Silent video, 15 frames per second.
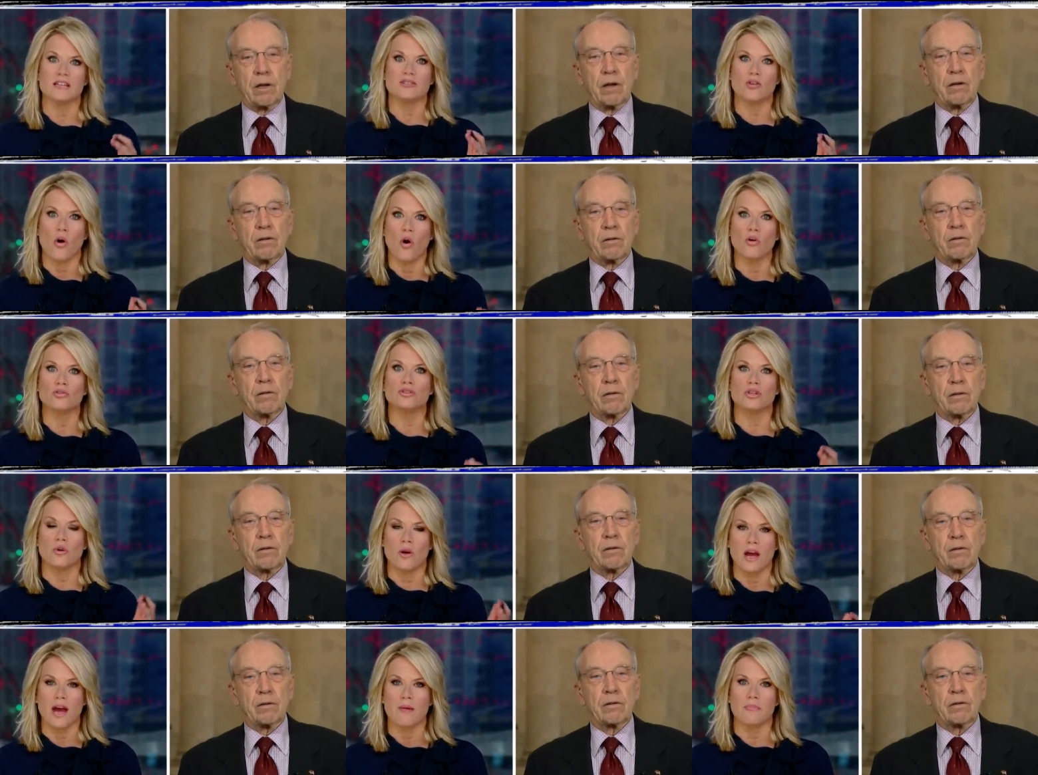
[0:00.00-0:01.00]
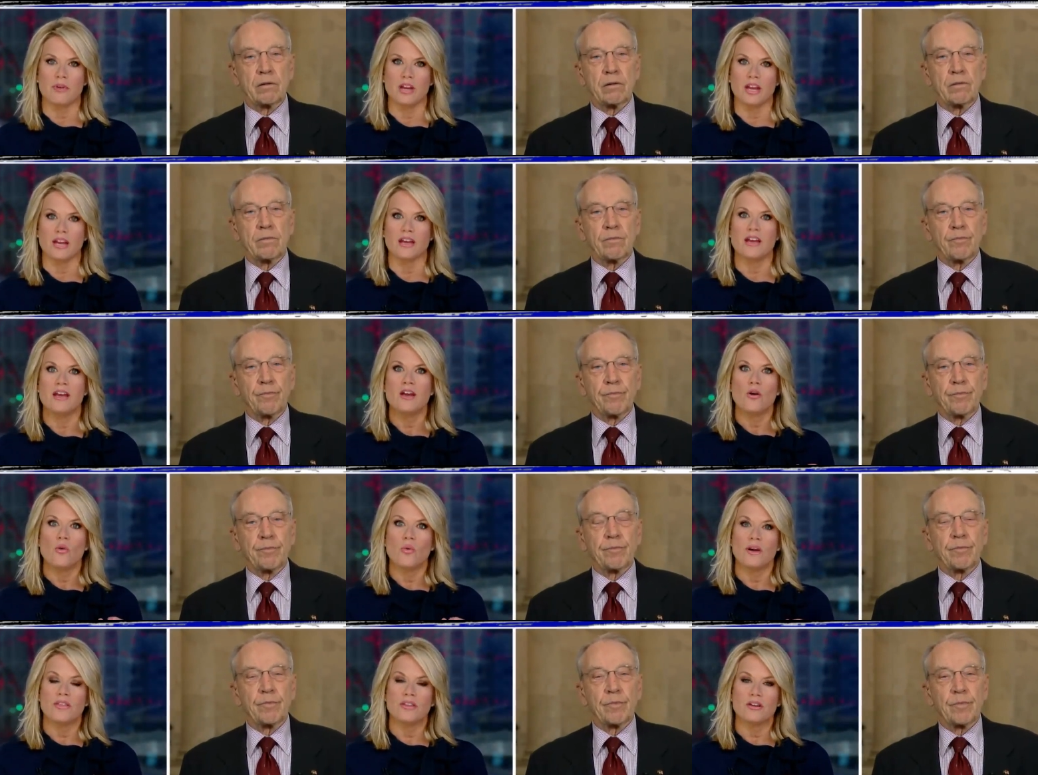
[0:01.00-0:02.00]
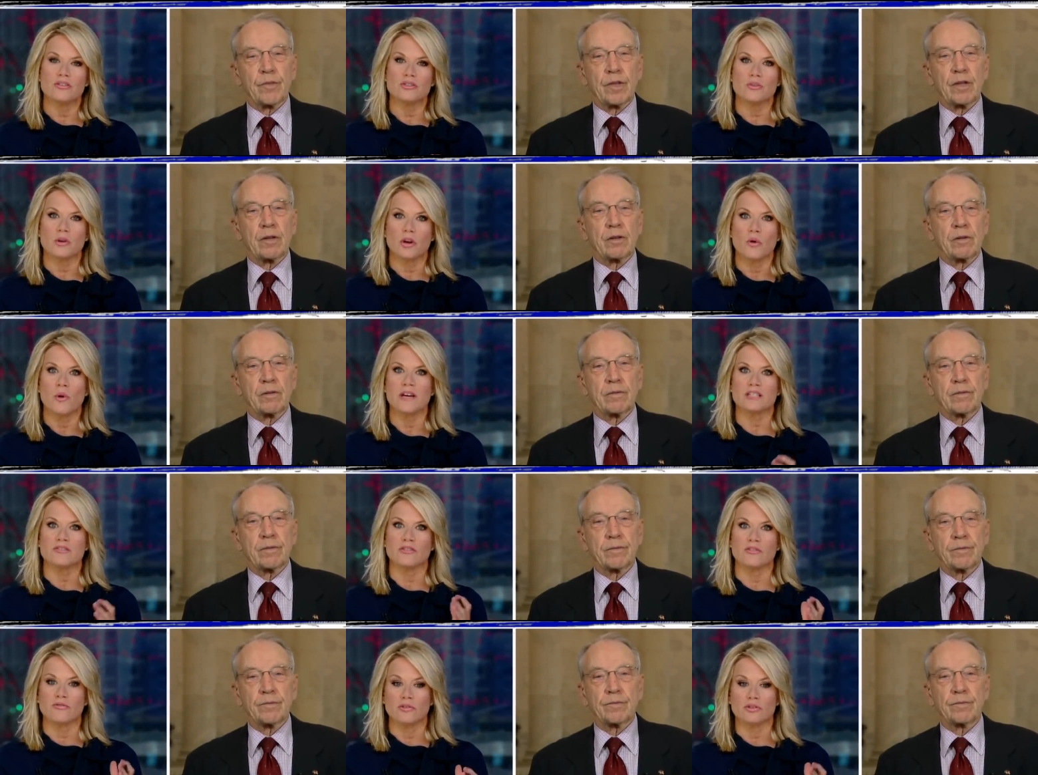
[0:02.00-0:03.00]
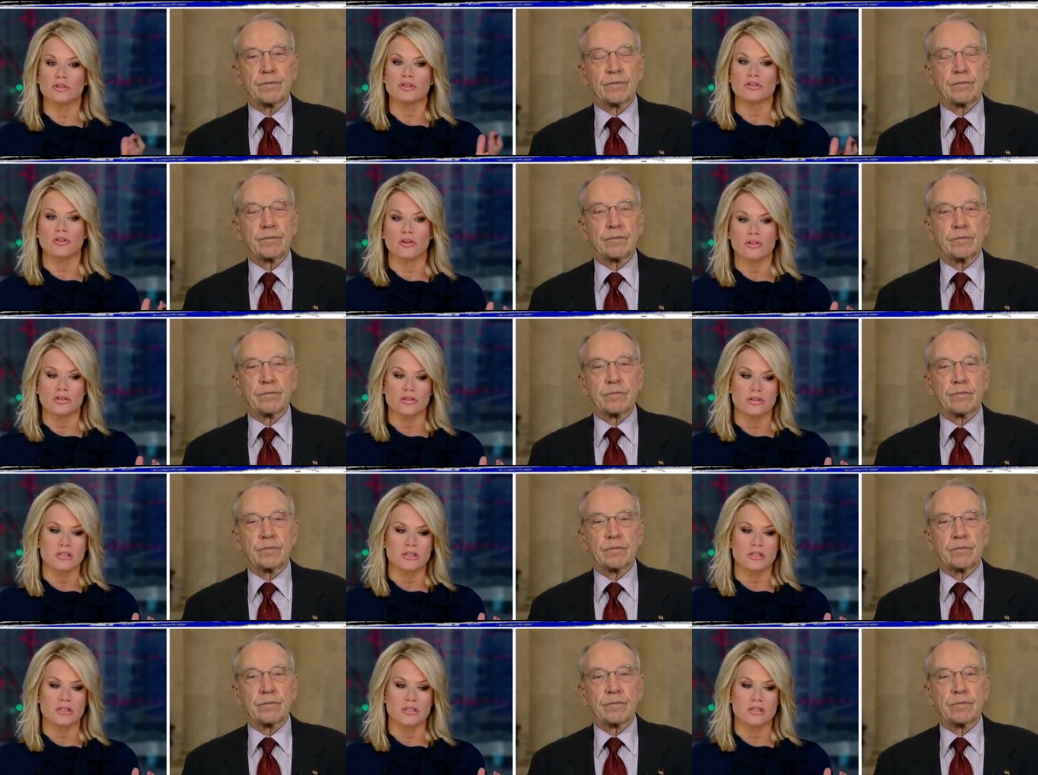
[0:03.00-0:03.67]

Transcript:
Speaker 1: is yeah. also happening when there's a request for full disclosure.